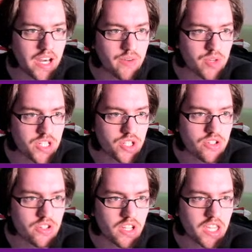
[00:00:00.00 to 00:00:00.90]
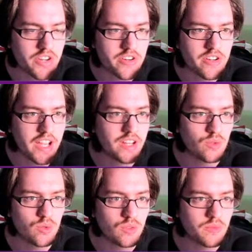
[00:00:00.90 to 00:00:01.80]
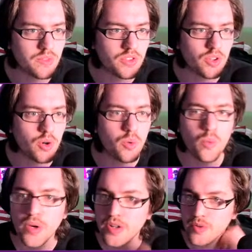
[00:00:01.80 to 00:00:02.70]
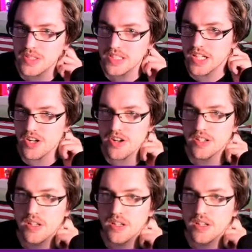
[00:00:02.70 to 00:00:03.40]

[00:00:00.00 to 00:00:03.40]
return here a null, so we don't really care.